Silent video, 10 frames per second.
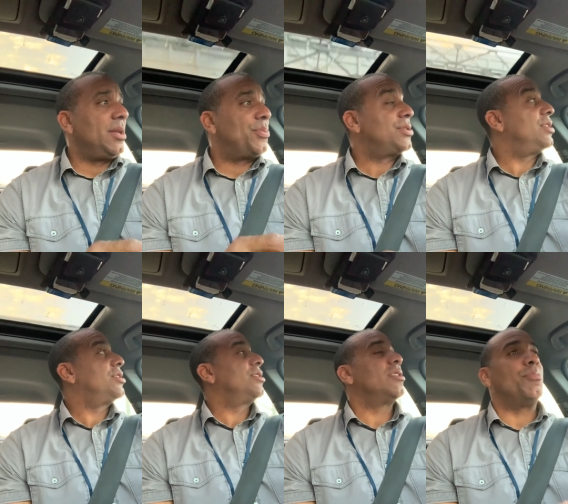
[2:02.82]
a
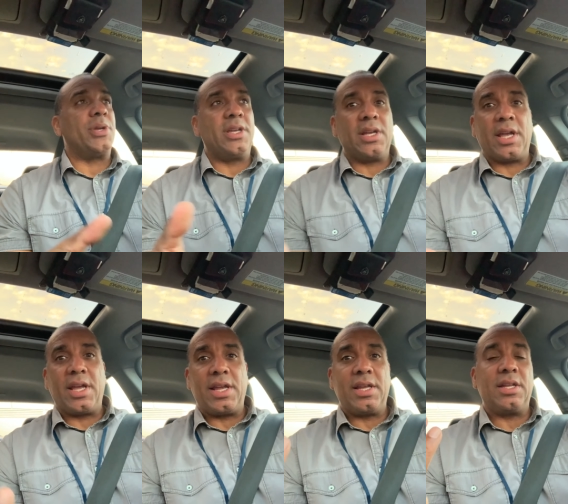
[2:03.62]
position to be
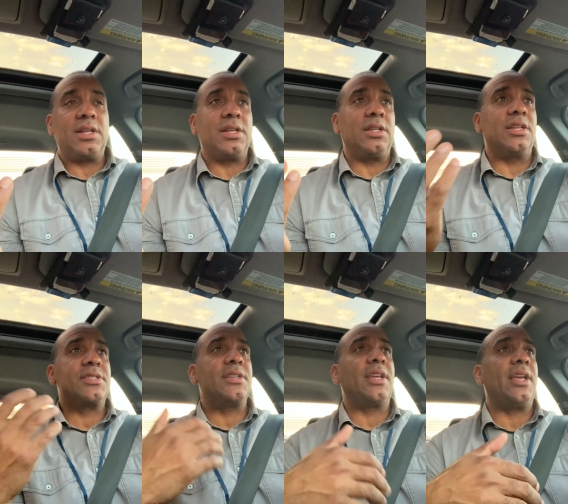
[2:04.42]
a
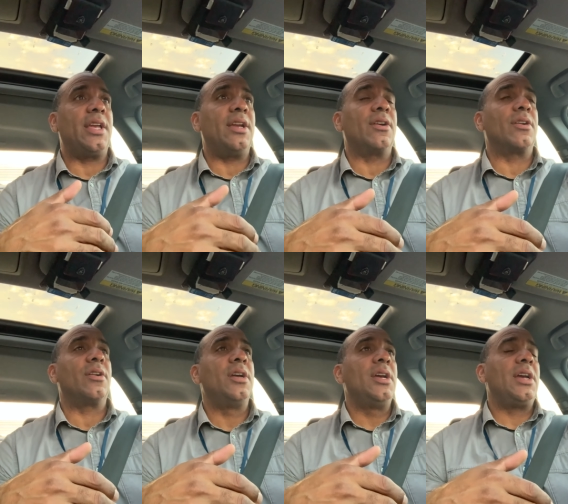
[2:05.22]
listening
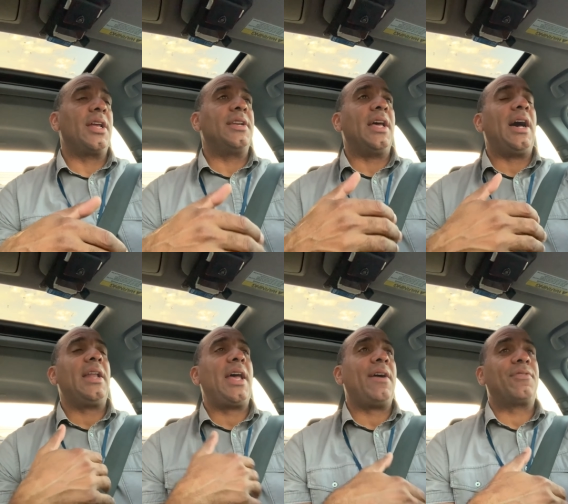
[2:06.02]
ear and
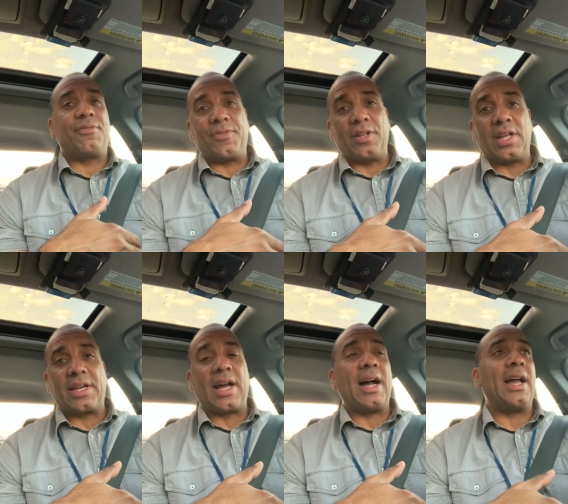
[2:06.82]
not have to feel
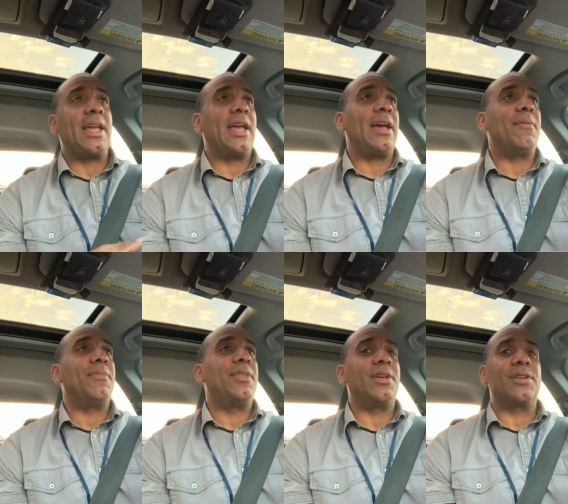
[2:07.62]
like I
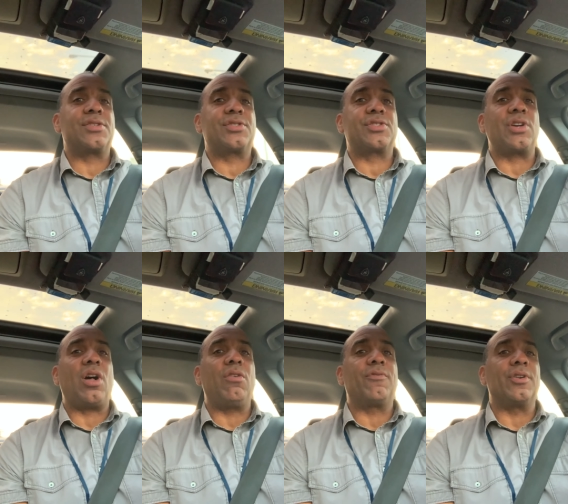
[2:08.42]
am the
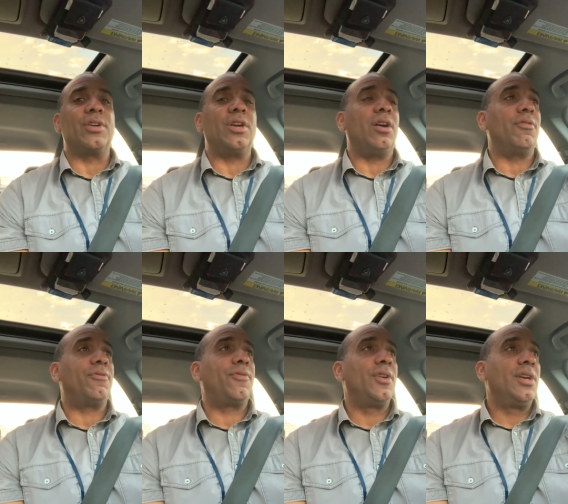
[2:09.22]
solver
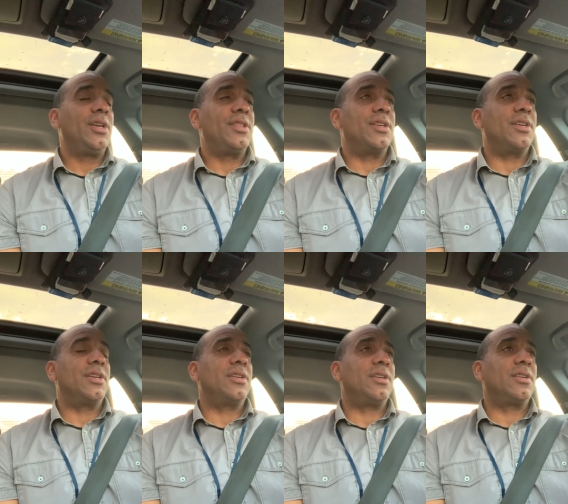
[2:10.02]
of
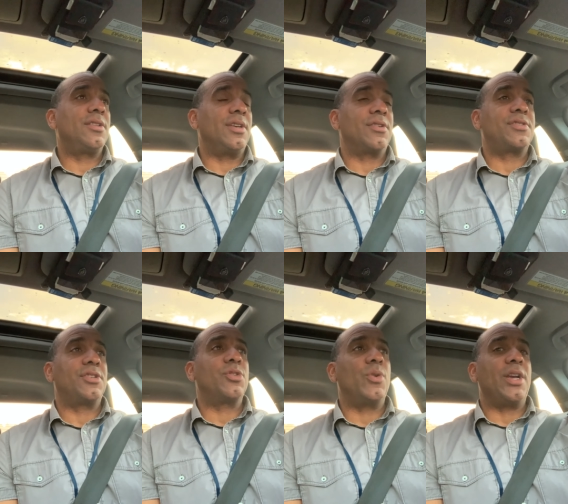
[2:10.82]
the their
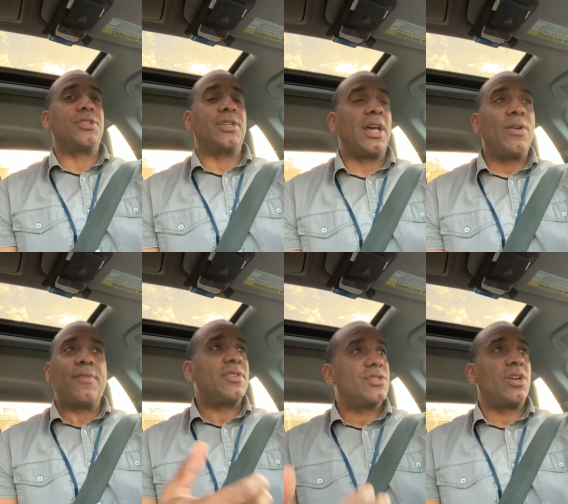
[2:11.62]
situation. I don't
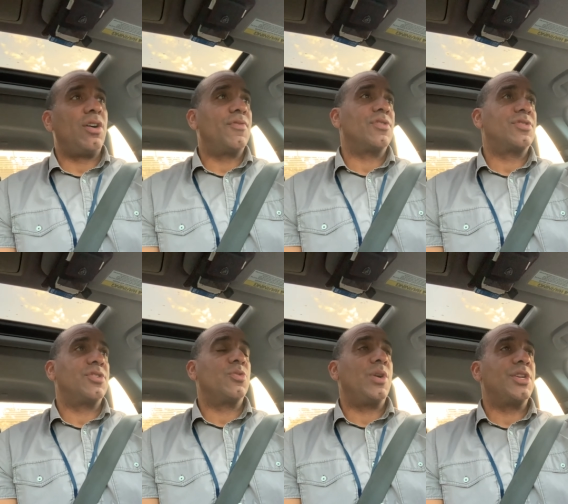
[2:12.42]
have to solve their
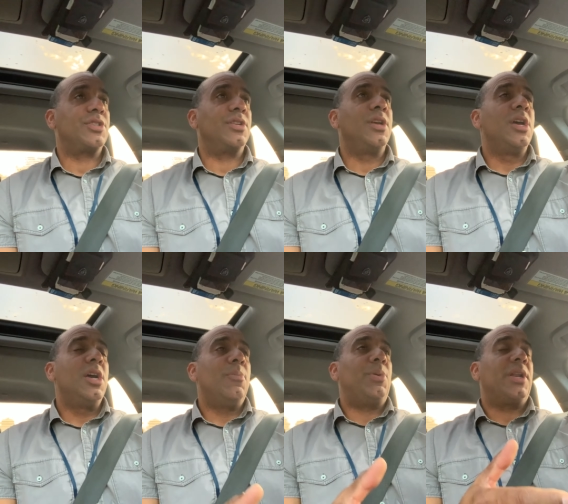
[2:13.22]

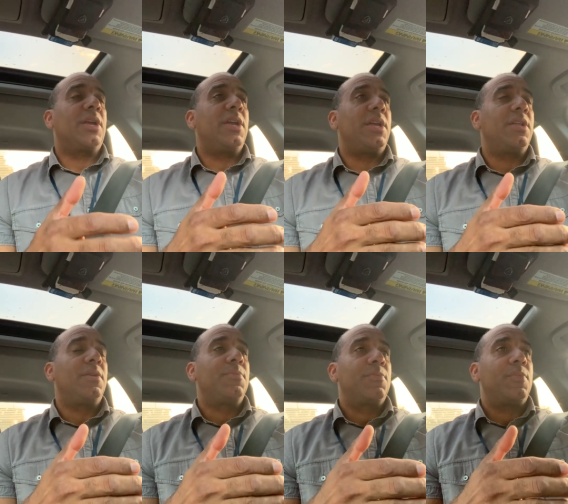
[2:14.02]
situation, but it it,
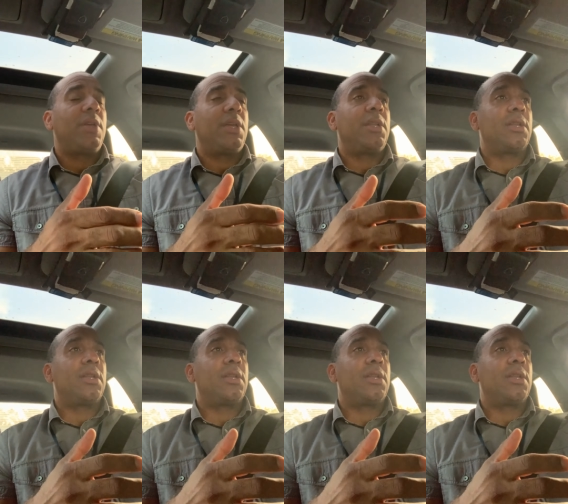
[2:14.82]
it